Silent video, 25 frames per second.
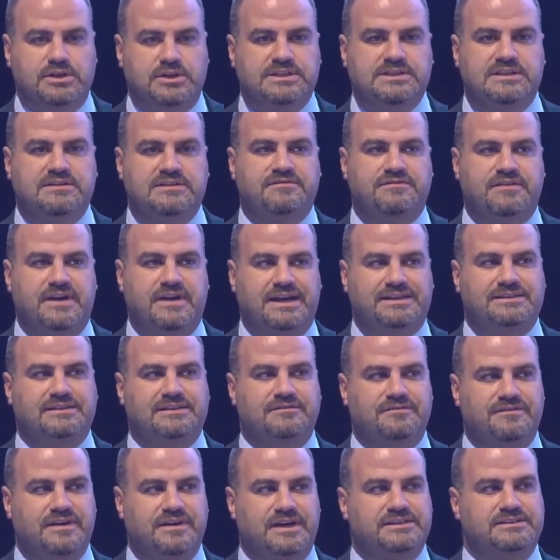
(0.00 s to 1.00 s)
disinfect
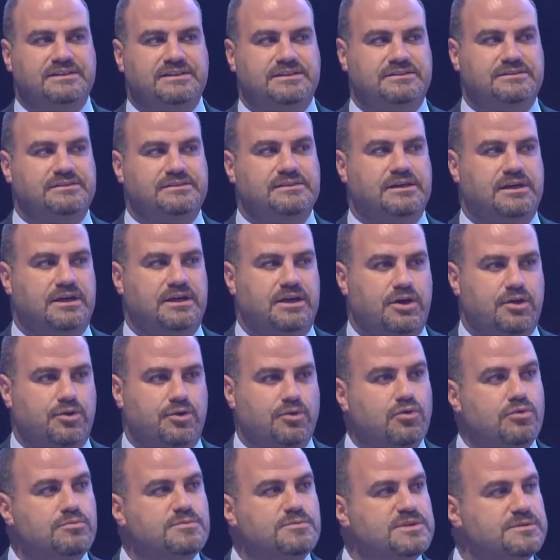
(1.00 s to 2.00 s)
infected
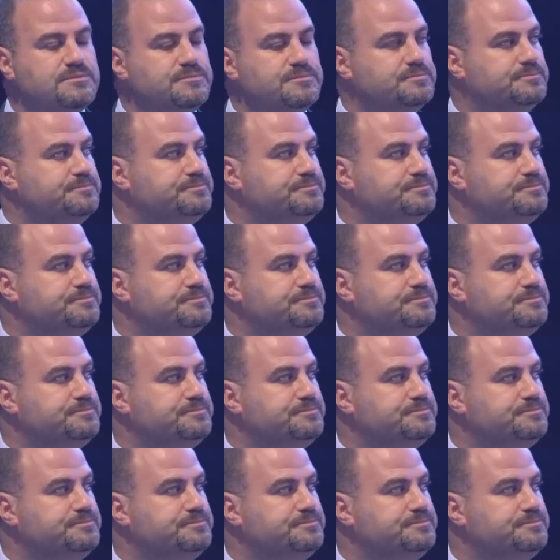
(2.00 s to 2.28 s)
rooms.